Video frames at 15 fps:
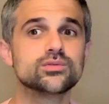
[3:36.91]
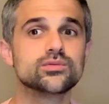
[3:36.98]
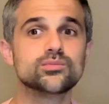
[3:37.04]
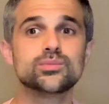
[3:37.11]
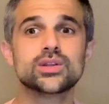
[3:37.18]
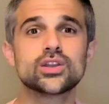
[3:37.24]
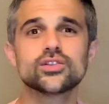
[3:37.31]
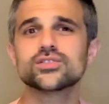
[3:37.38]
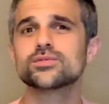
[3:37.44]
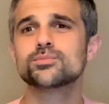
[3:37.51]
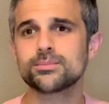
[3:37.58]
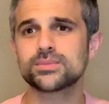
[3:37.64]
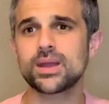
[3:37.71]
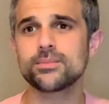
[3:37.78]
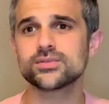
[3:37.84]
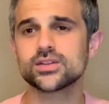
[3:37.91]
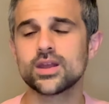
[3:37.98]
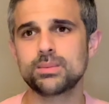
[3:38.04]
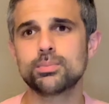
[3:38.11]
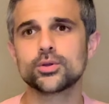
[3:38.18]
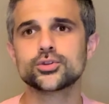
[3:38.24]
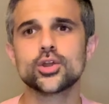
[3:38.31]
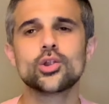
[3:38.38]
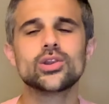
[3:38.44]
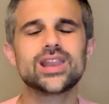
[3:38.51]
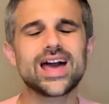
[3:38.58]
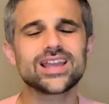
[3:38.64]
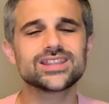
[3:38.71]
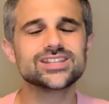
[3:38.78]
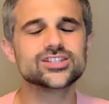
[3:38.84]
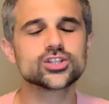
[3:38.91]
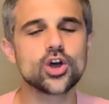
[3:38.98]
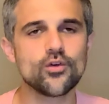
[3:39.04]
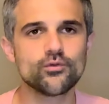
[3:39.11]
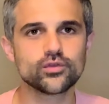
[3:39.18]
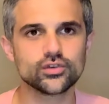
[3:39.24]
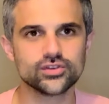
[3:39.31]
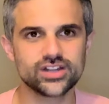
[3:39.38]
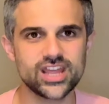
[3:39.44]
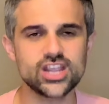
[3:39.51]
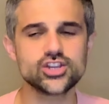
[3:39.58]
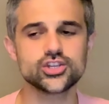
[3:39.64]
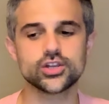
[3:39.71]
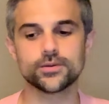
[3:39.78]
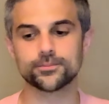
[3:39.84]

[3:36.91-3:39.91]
Because sometimes people don't like this confrontation.